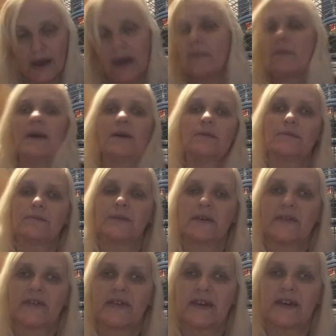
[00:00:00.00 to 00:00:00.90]
Well,
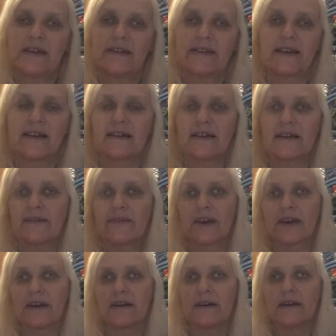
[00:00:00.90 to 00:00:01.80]
you see, said
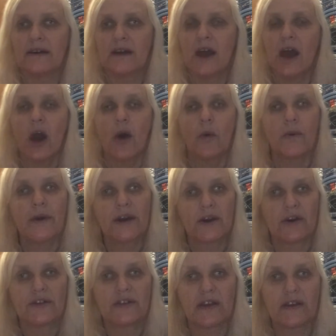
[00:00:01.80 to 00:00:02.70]
Olivia, we
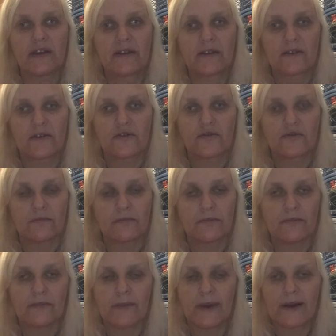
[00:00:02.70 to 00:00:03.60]
heard this,
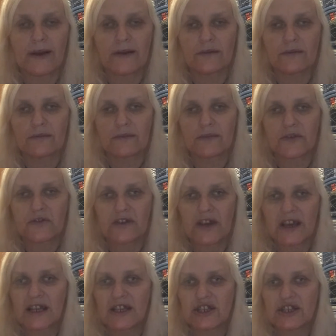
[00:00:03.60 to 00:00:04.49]

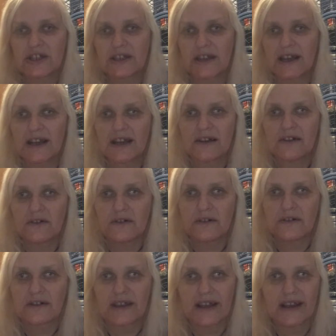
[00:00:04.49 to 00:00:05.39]
strange
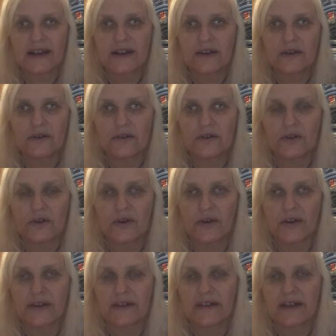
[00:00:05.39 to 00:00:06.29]
tingle
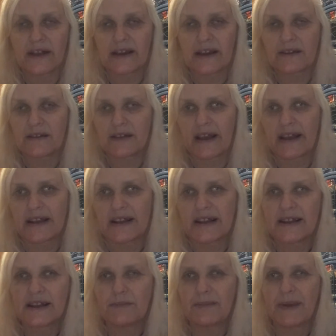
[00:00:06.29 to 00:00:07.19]
noise, like
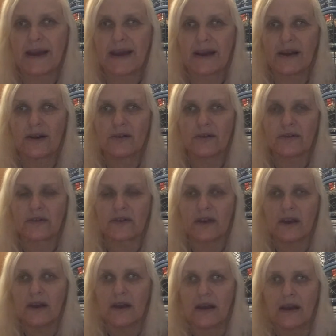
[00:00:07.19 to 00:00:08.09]
little bells,
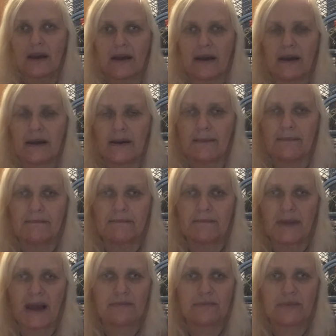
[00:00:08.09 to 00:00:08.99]
and
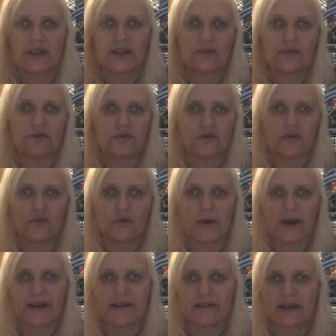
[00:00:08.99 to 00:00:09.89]
we don't know
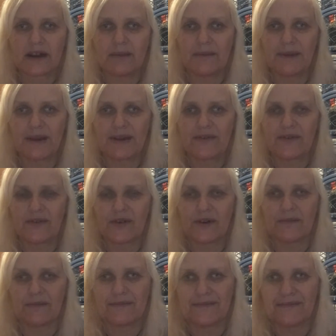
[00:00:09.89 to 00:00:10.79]
where it's coming
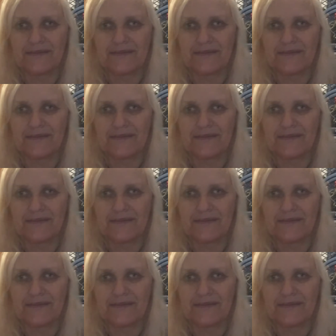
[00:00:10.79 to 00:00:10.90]
from.